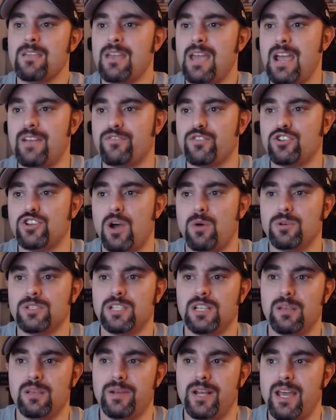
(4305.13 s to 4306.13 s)
After Joe was
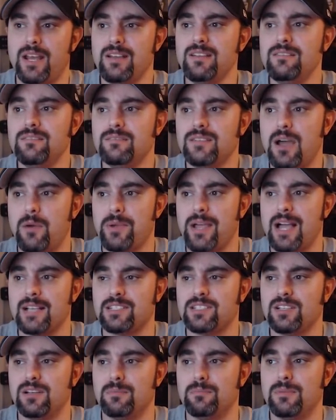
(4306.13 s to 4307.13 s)
eliminated, now we got
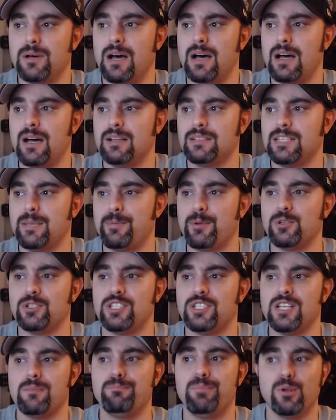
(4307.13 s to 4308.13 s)
some uh, typical
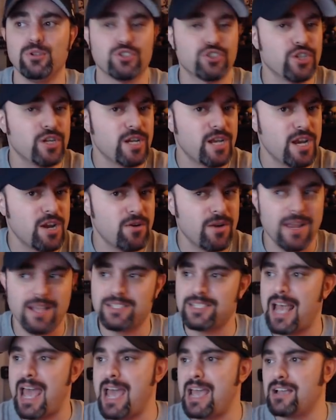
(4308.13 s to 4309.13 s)
Cena bullshit here
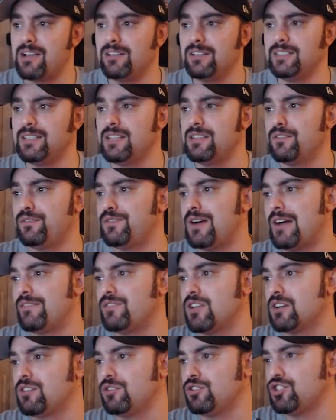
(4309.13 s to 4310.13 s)
against Angle. He did the five
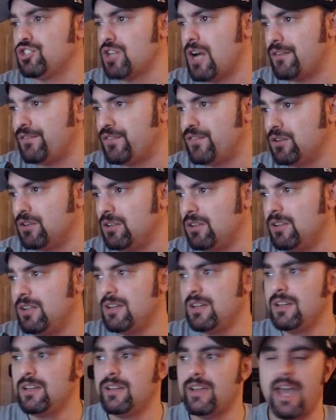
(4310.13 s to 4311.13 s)
knuckle shuffle.
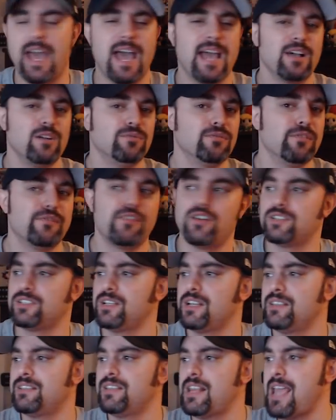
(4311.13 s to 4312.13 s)
Angle reversed it
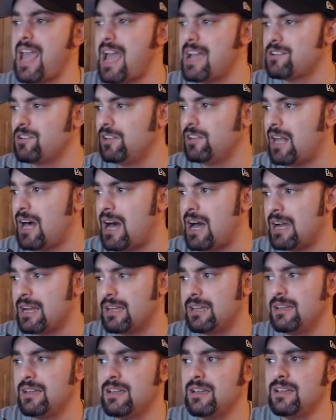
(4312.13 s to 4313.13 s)
into the ankle
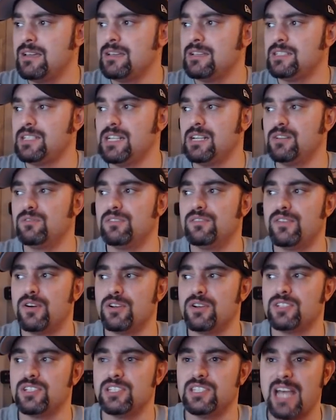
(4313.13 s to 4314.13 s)
lock. Cena
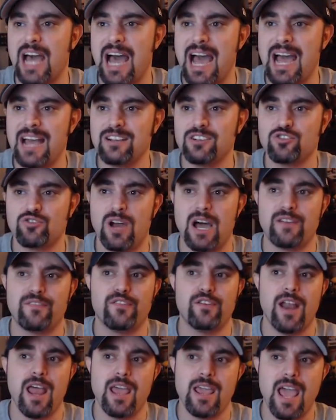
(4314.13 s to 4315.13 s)
reverses that. Tried for
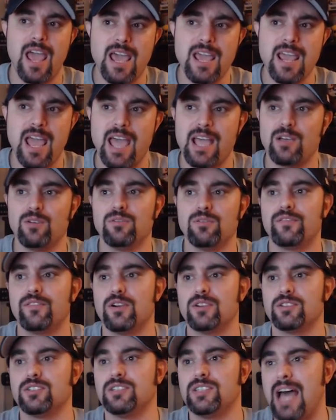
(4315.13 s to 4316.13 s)
an AA. Angle
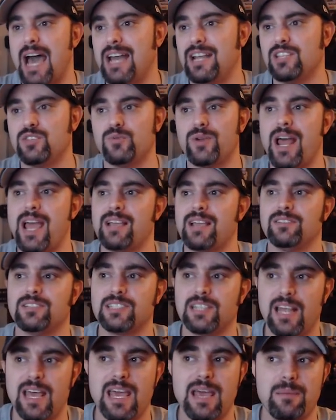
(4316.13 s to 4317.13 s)
reverses that into an angle
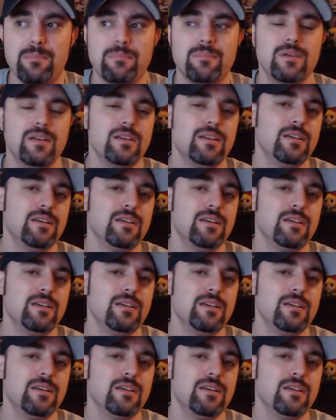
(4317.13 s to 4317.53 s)
slam.